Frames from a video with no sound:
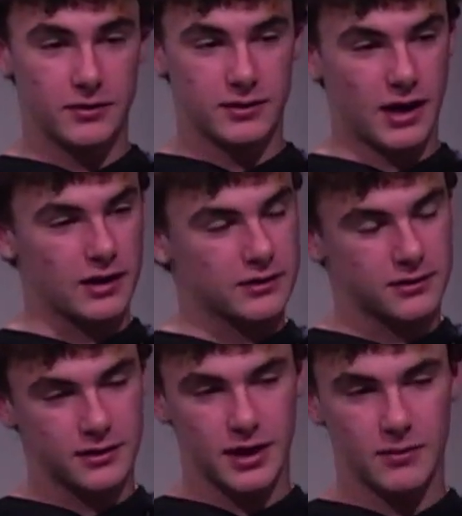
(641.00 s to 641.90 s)
actually,
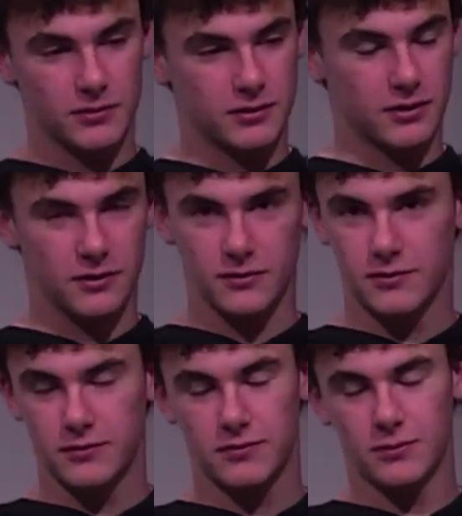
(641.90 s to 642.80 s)
the game was called
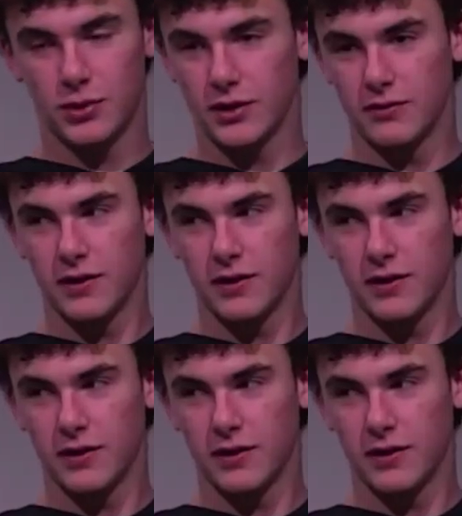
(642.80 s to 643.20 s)
pretty fair.